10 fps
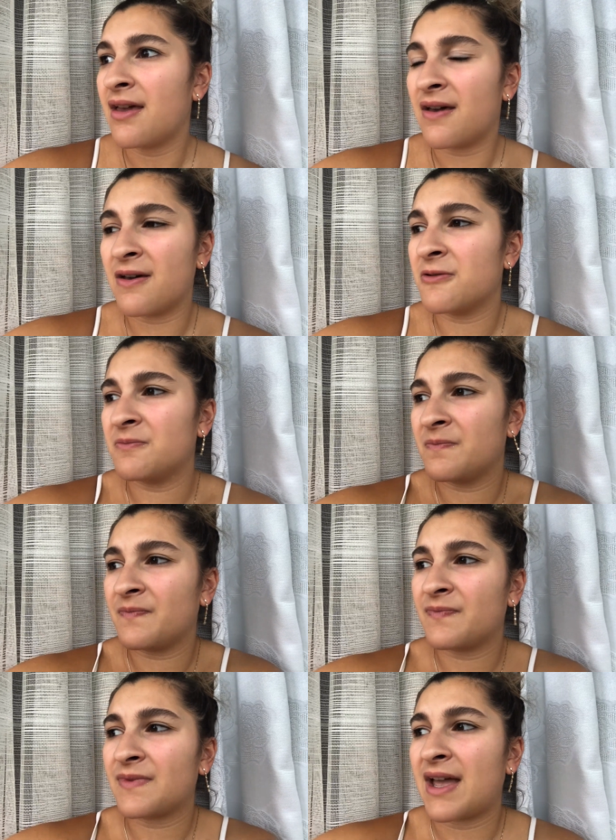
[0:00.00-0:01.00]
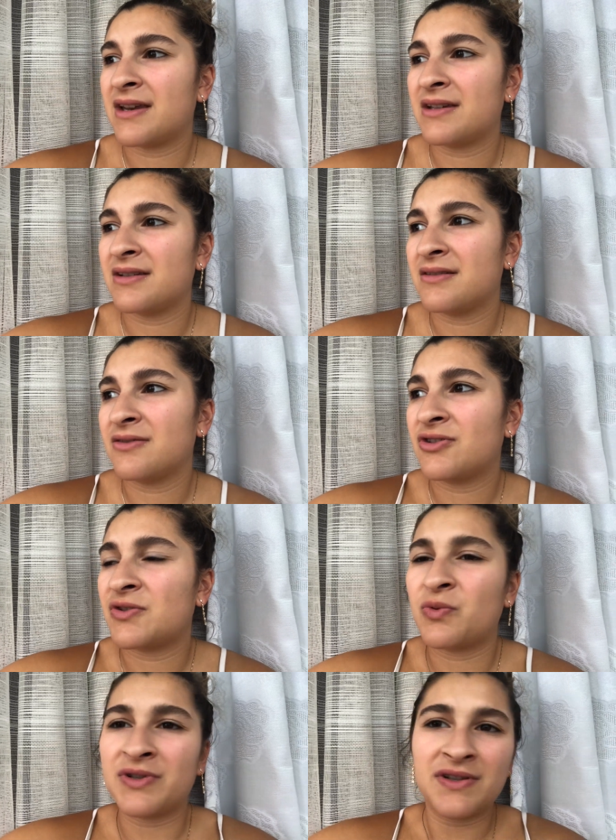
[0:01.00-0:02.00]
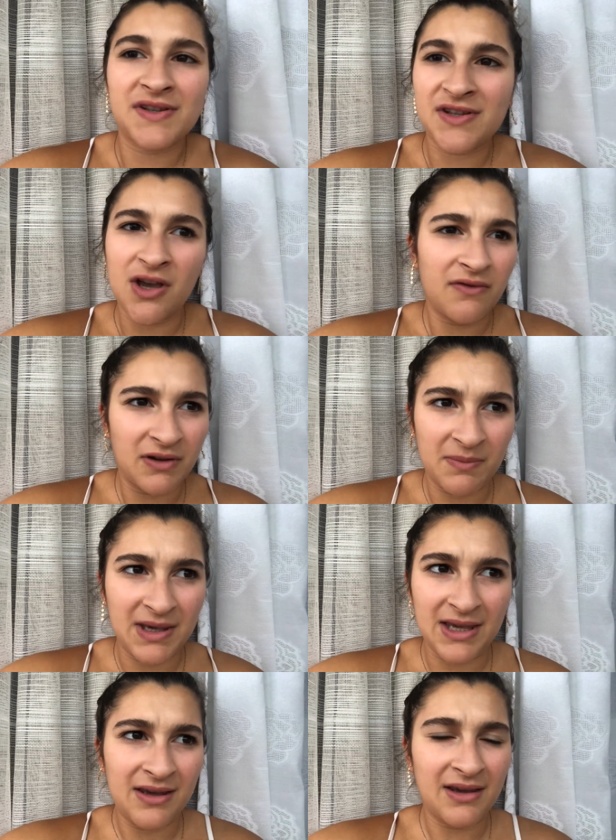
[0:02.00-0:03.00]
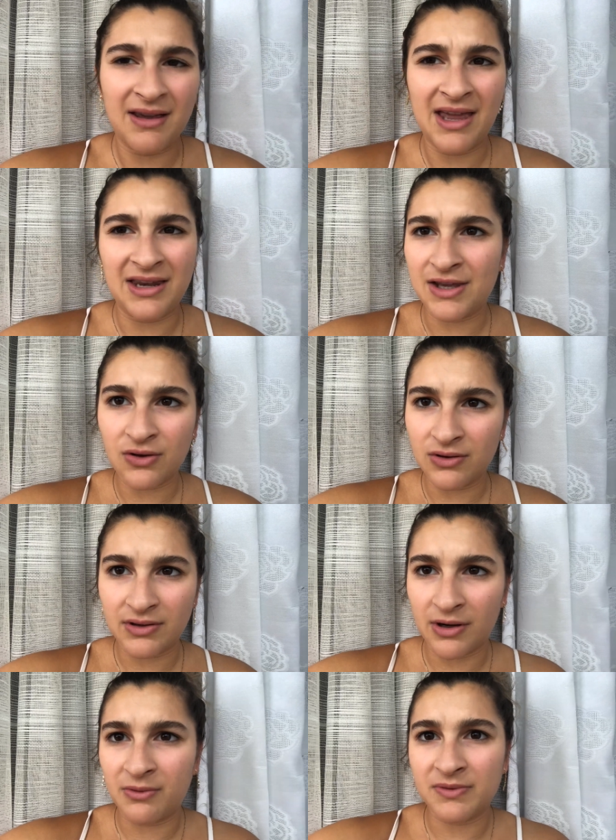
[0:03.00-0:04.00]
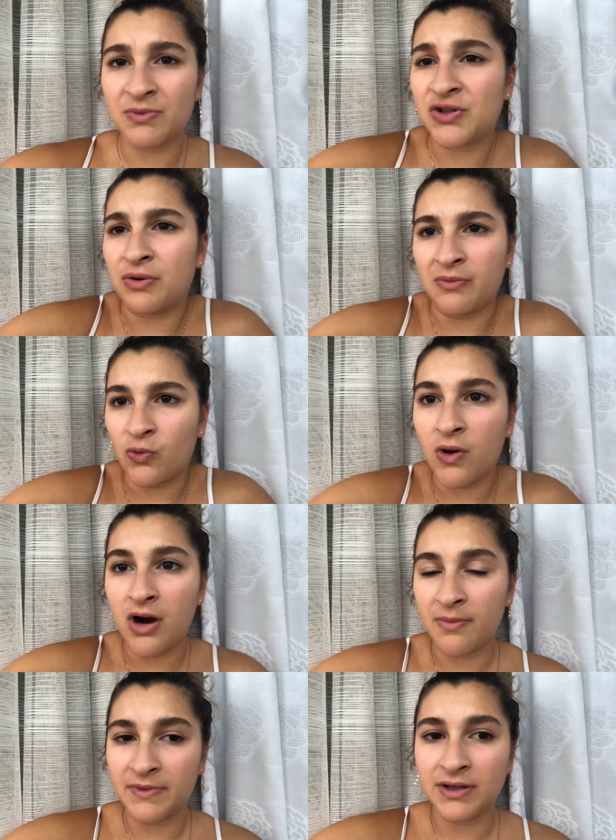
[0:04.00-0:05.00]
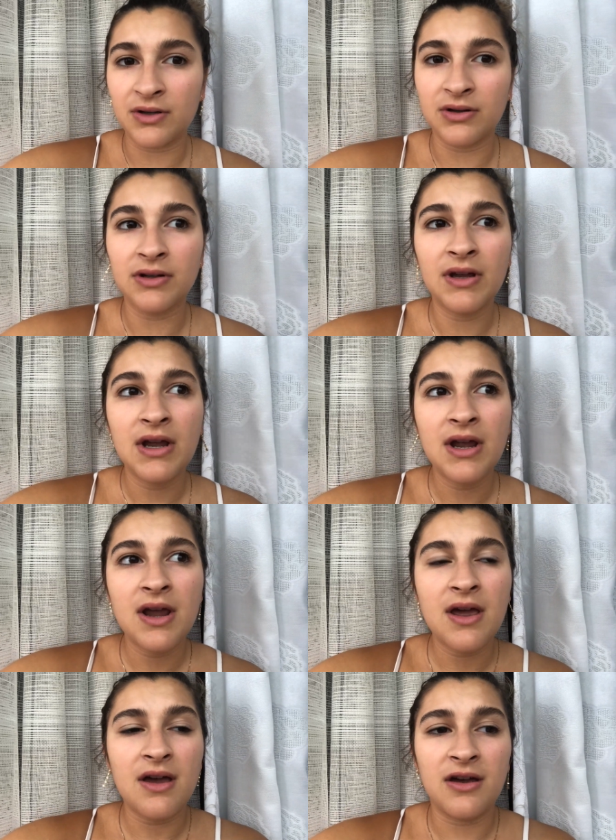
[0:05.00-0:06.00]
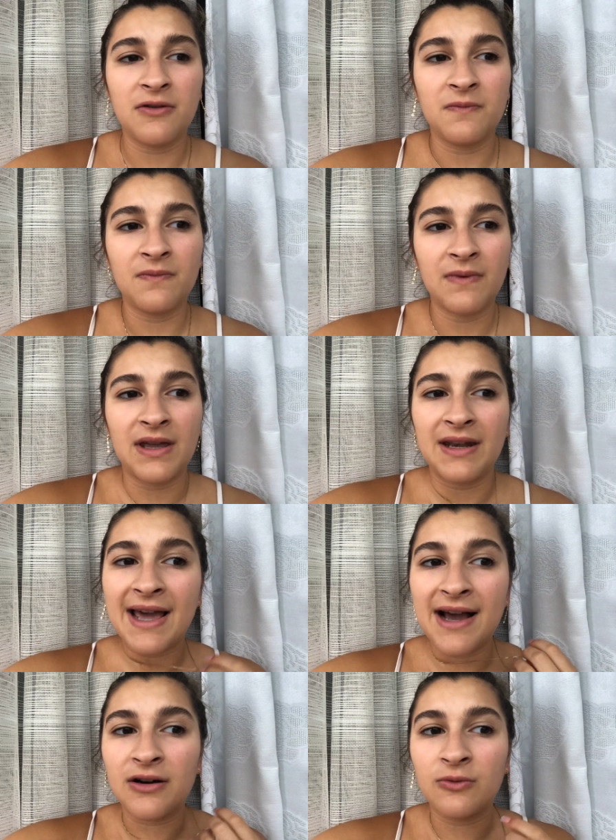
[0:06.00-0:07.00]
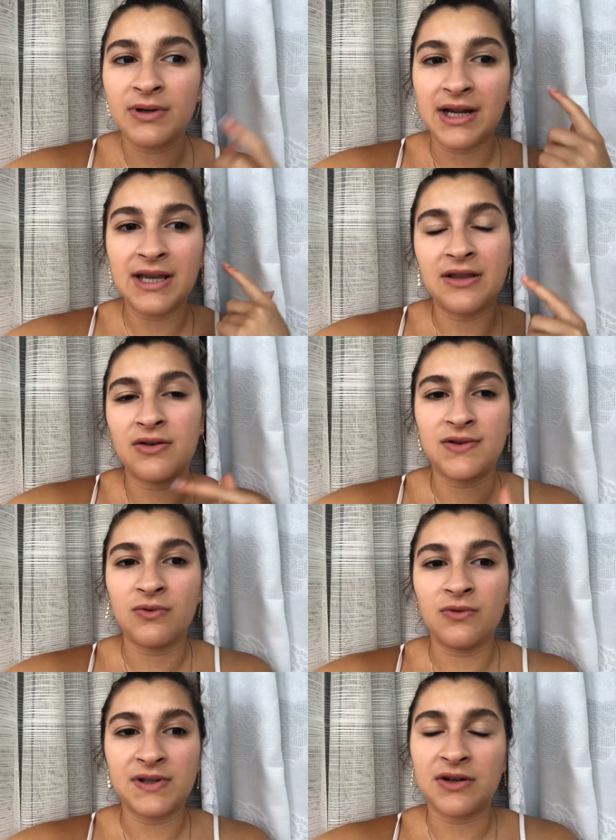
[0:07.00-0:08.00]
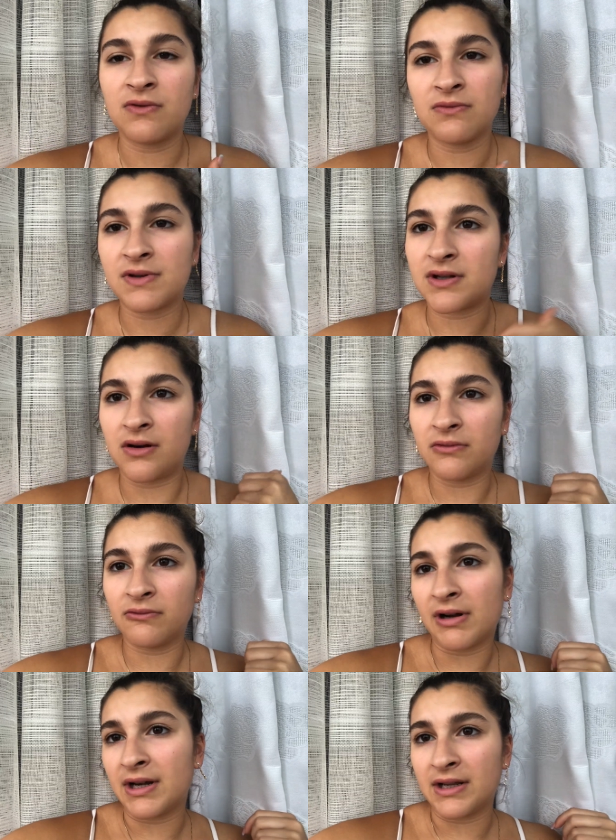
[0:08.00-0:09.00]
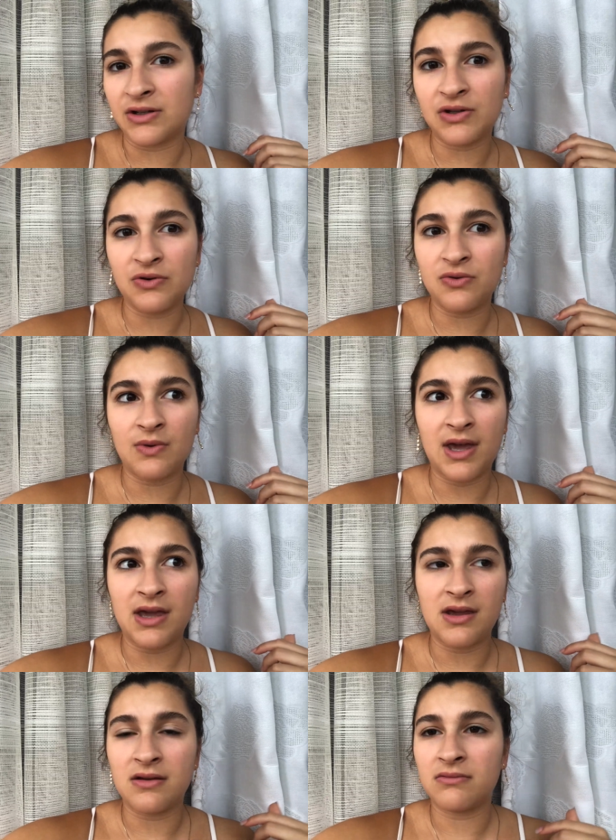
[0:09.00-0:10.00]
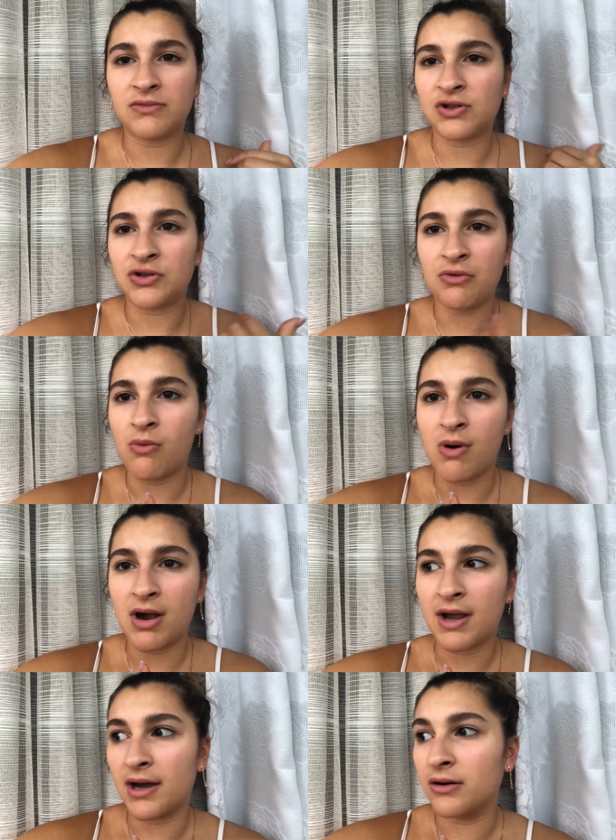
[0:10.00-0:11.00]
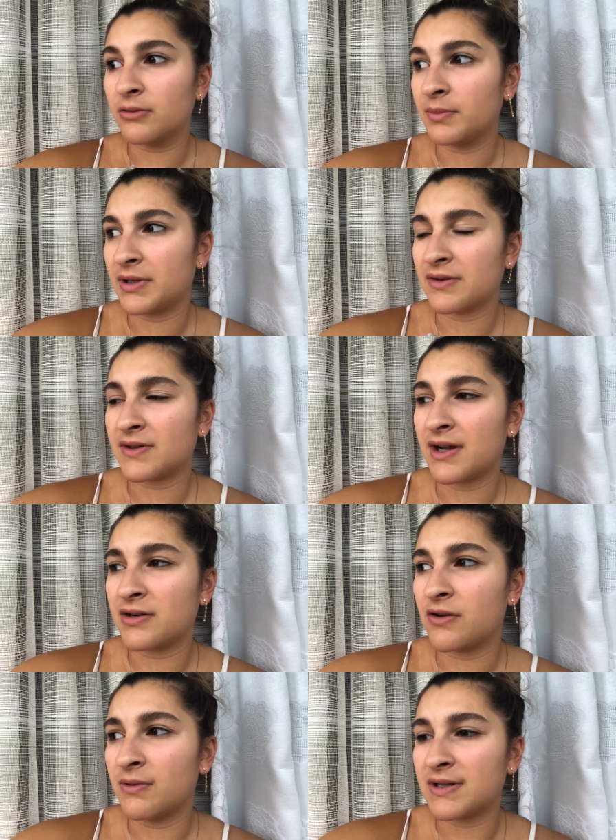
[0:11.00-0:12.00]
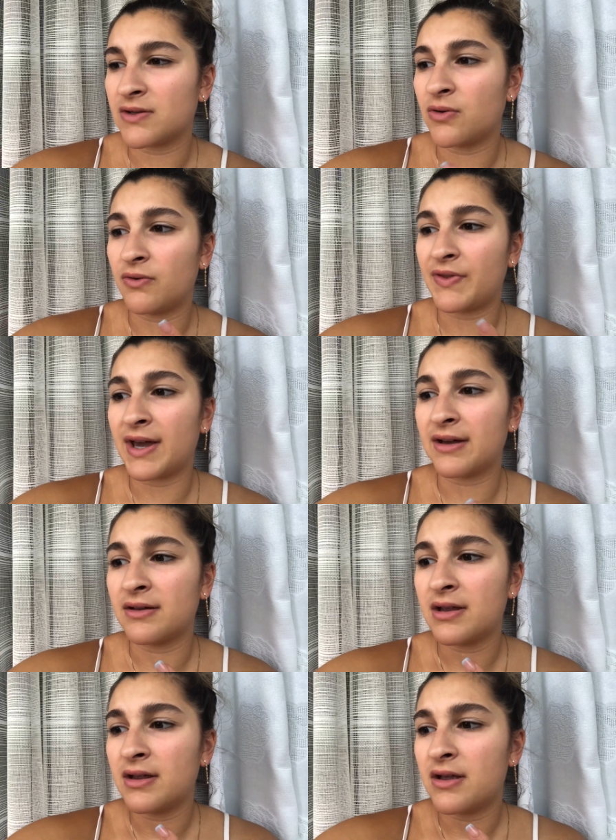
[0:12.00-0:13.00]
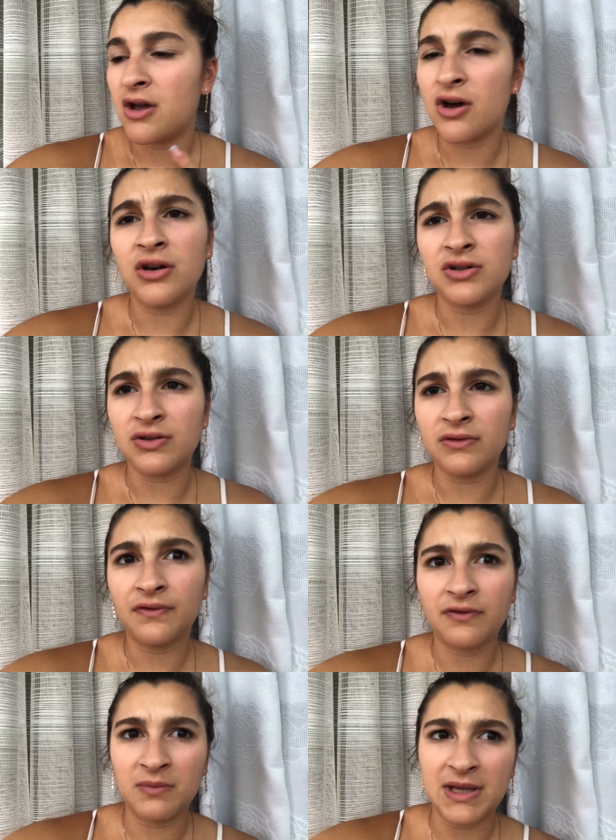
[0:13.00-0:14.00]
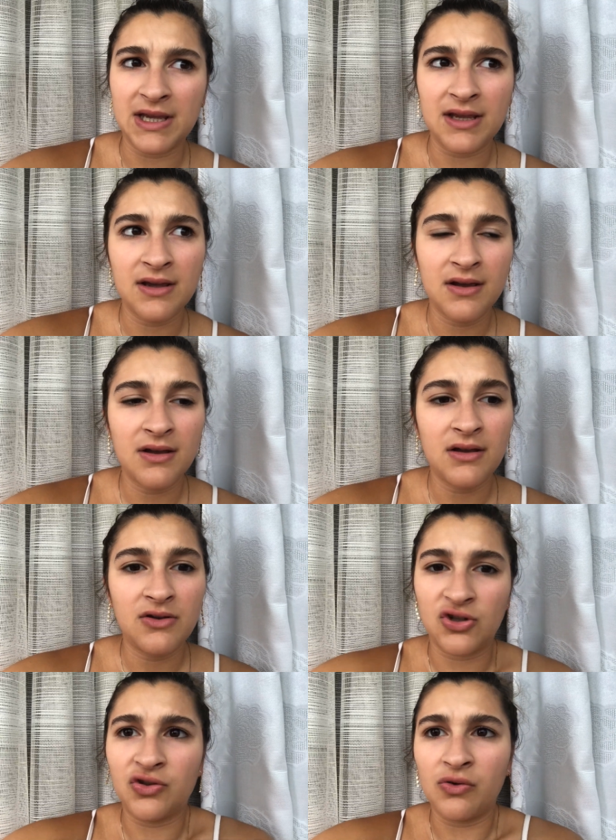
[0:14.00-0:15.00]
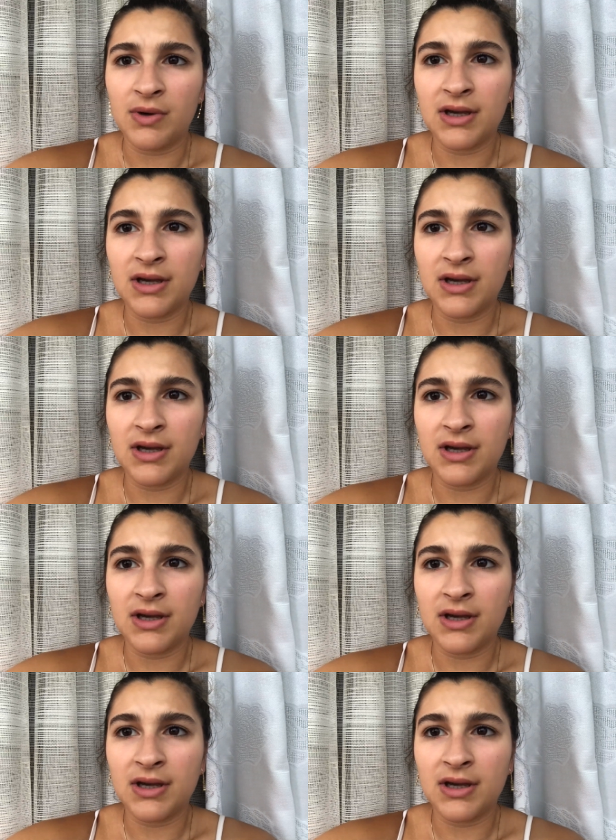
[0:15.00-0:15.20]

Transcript: um, and it just wasn't serving me any good. I was doing more harm than good. Um, and now when I hear those thoughts, I don't start running to a to do a workout, because I know it's not that urgent for me to do it.